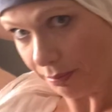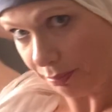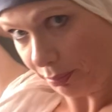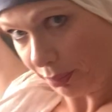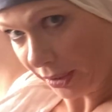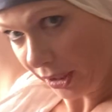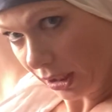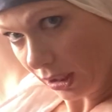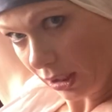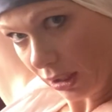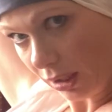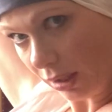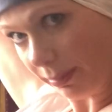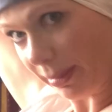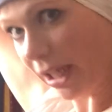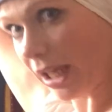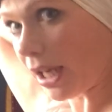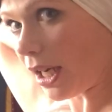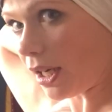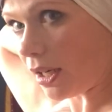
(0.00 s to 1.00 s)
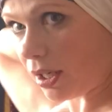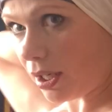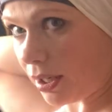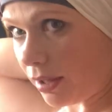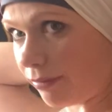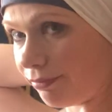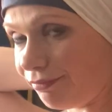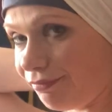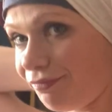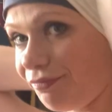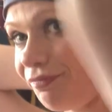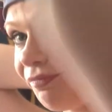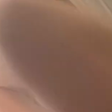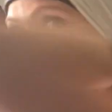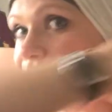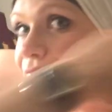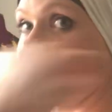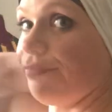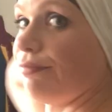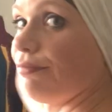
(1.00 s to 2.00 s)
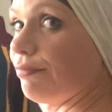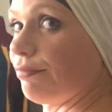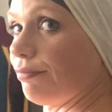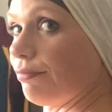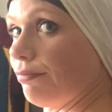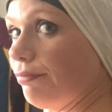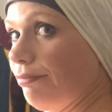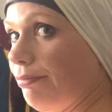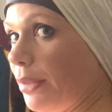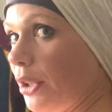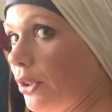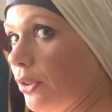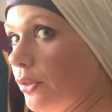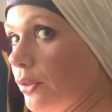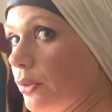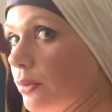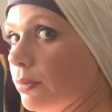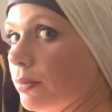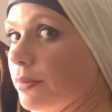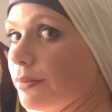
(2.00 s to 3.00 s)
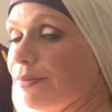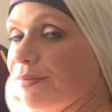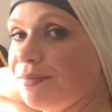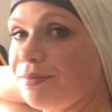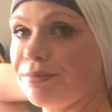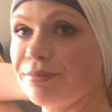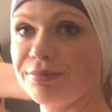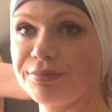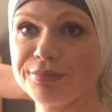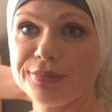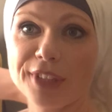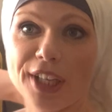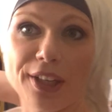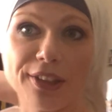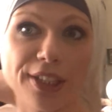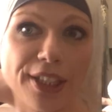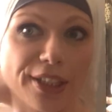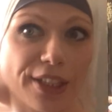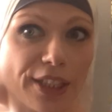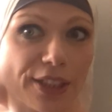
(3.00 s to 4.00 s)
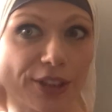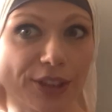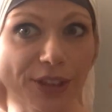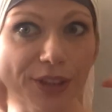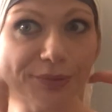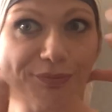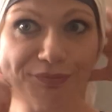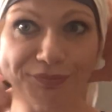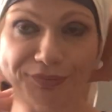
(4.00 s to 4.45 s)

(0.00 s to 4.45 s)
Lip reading: put it in the back. Boom. I don't like that look.